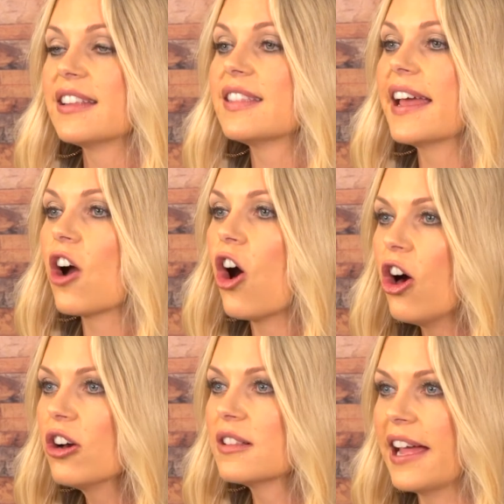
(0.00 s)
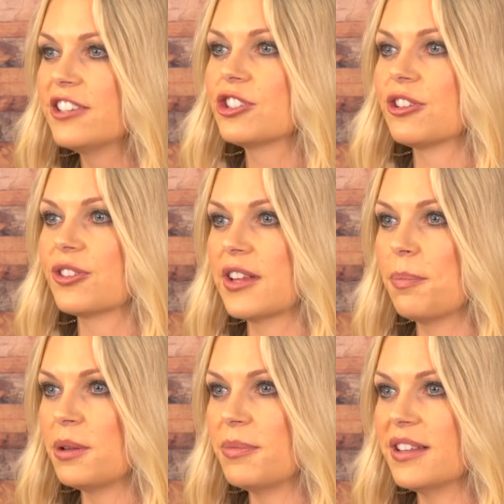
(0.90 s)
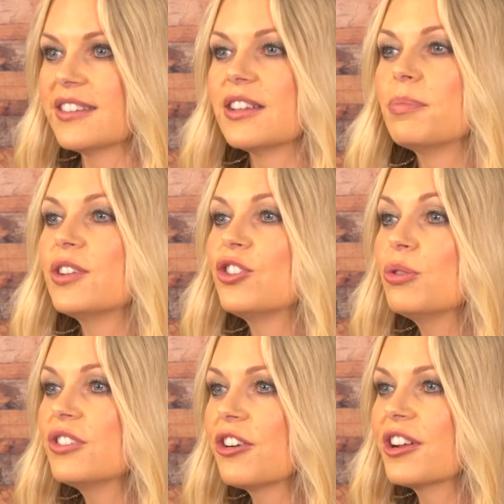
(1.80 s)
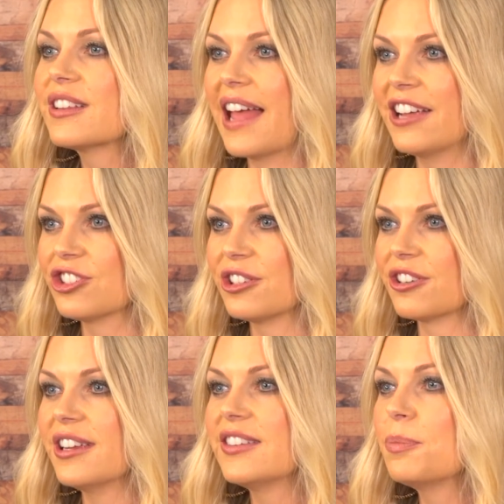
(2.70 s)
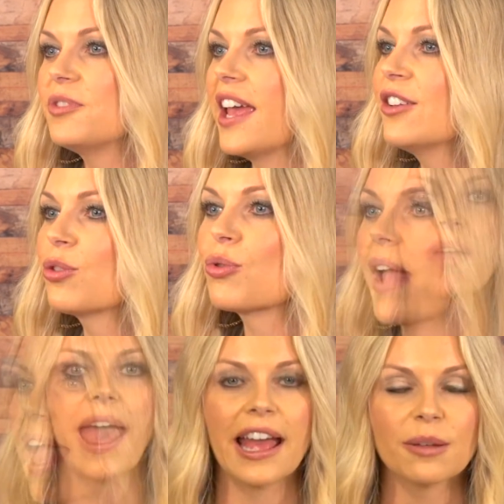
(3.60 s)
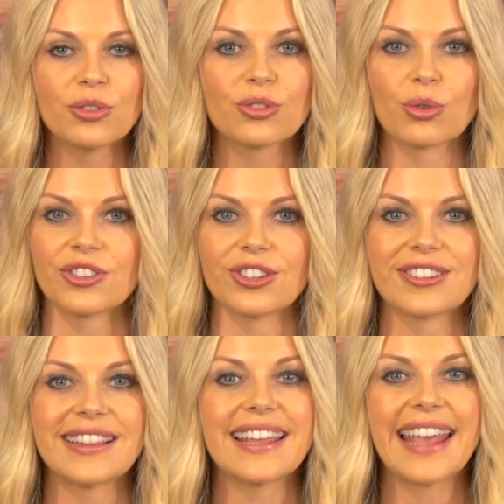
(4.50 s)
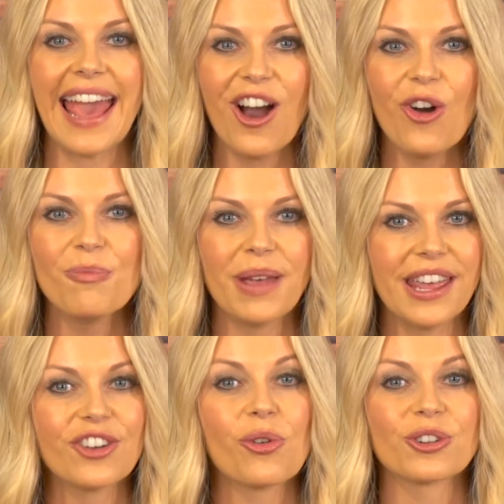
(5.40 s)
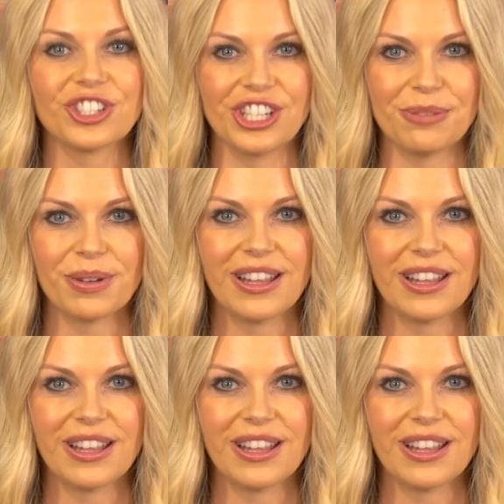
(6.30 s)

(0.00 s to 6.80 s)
Like all glandular supplements, pituitary glandular is obtained through animal sources like cow, pig, or sheep.